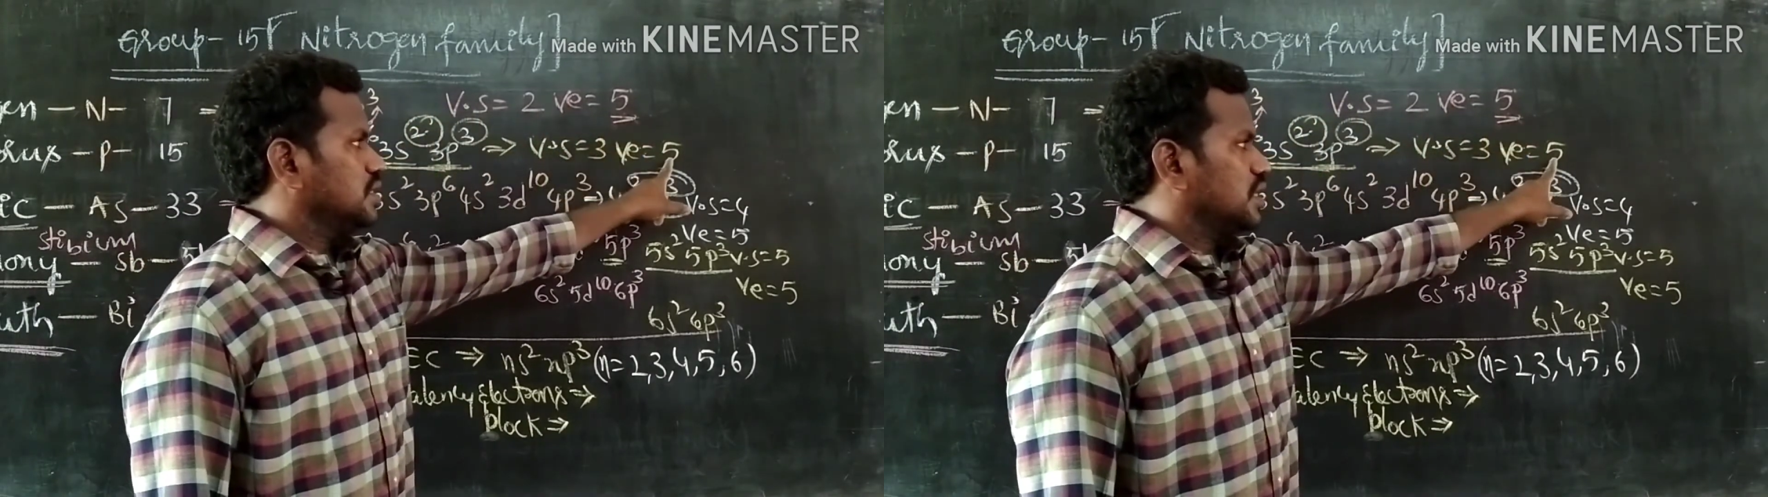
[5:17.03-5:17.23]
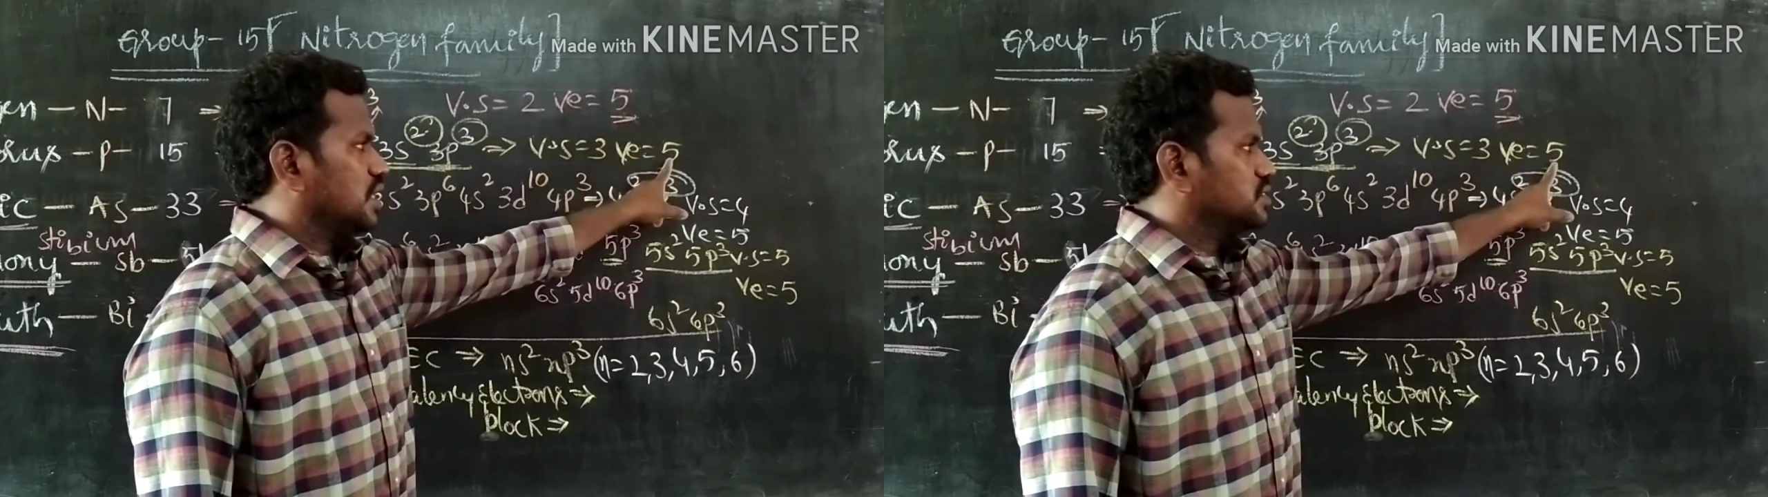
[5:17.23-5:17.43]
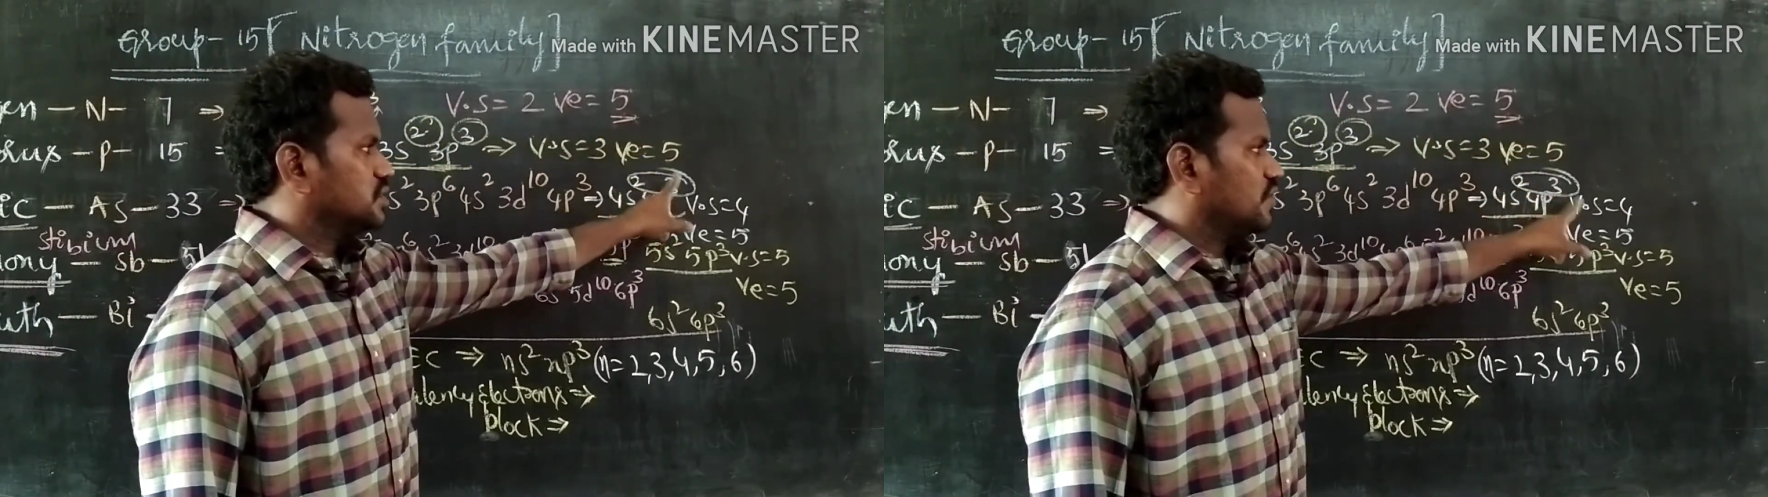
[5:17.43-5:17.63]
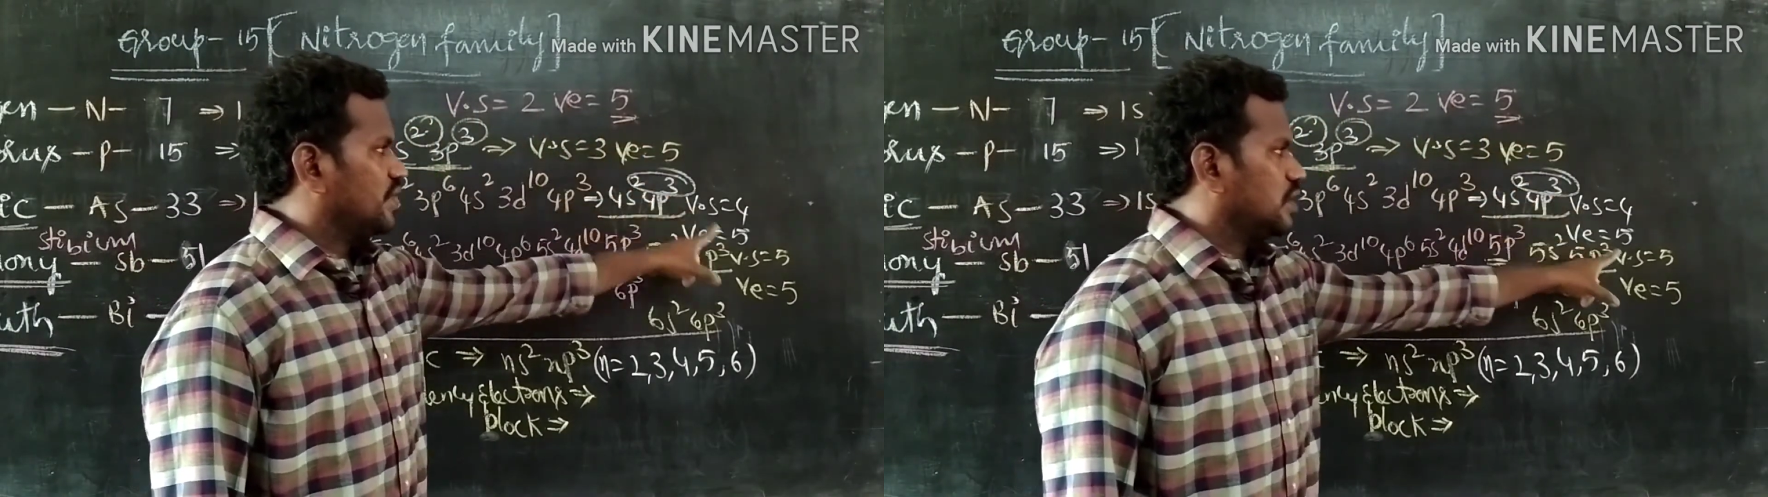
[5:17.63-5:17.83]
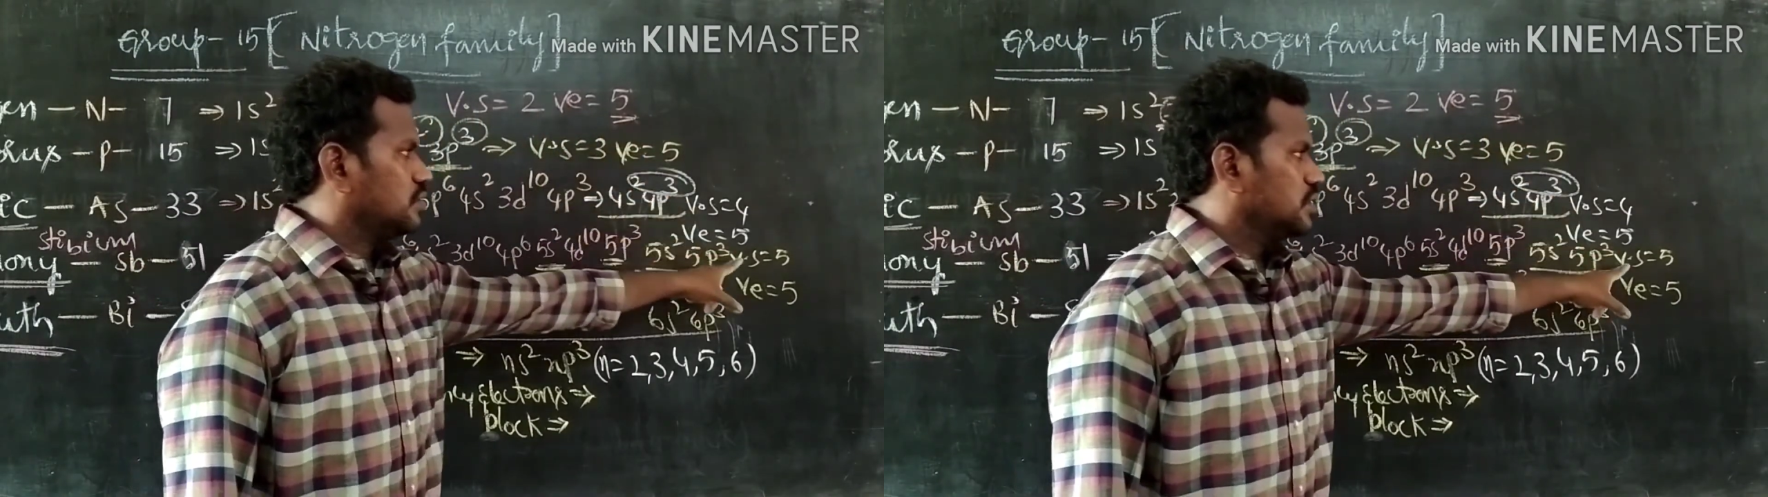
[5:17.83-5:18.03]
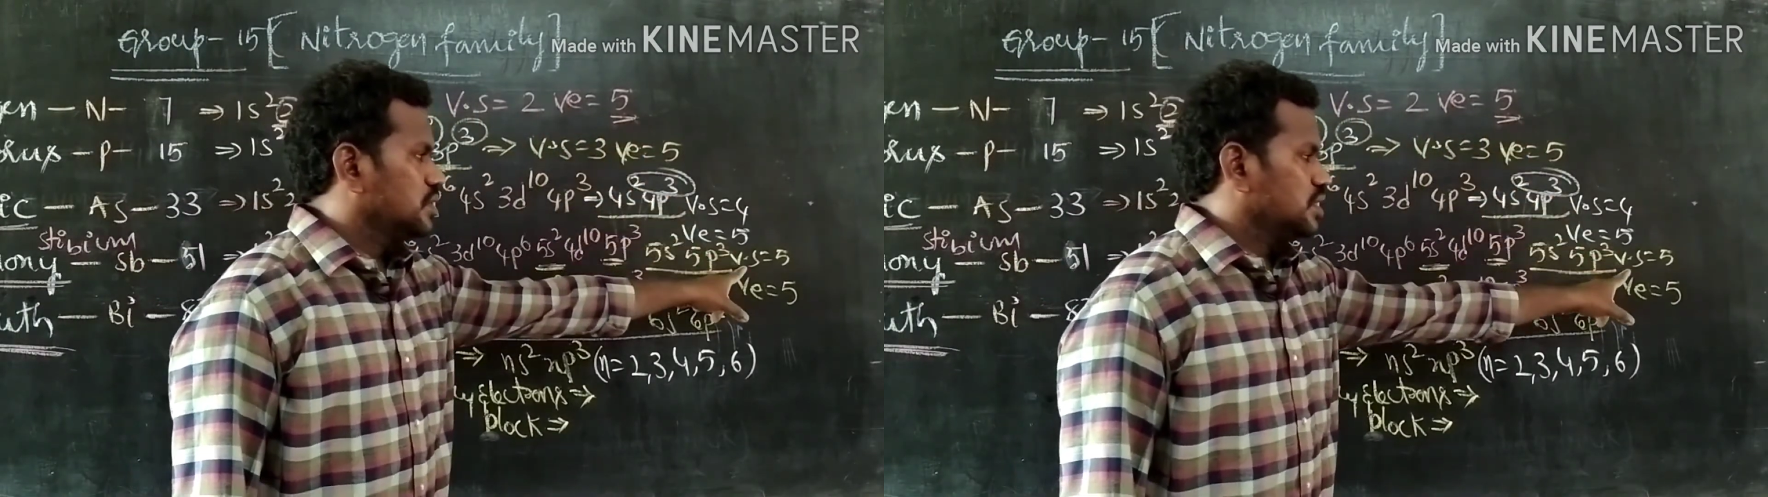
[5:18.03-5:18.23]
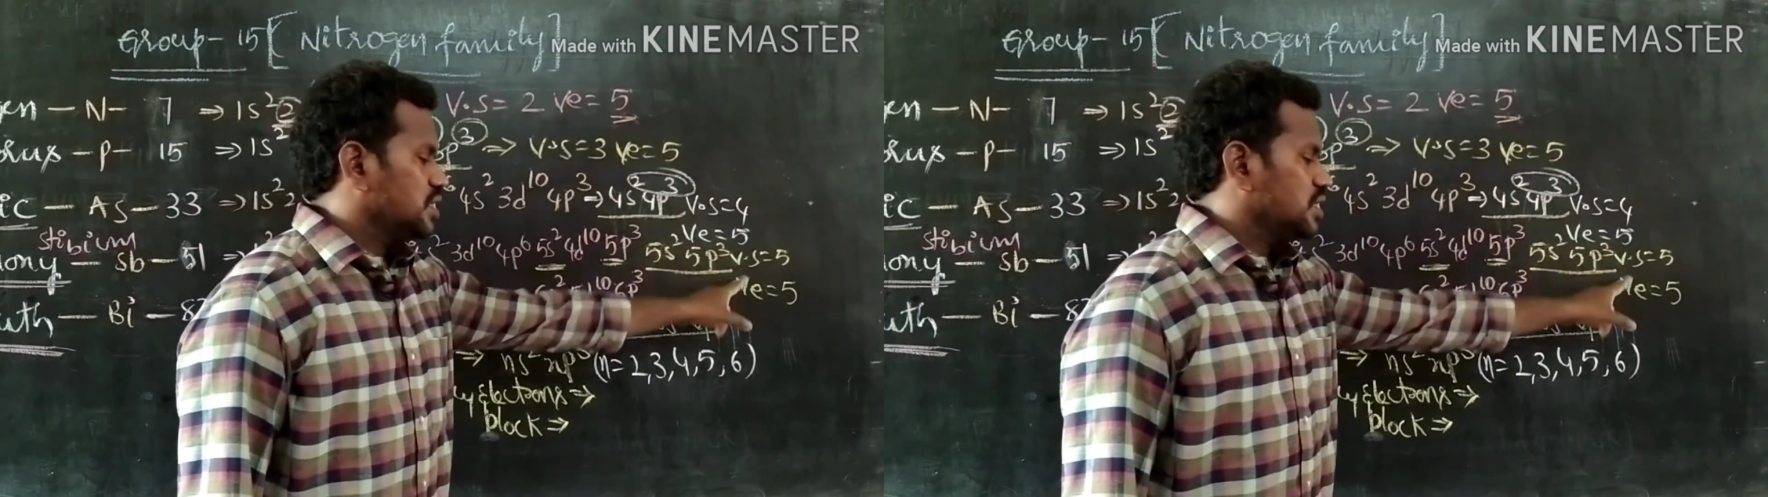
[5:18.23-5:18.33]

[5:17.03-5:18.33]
here also 5,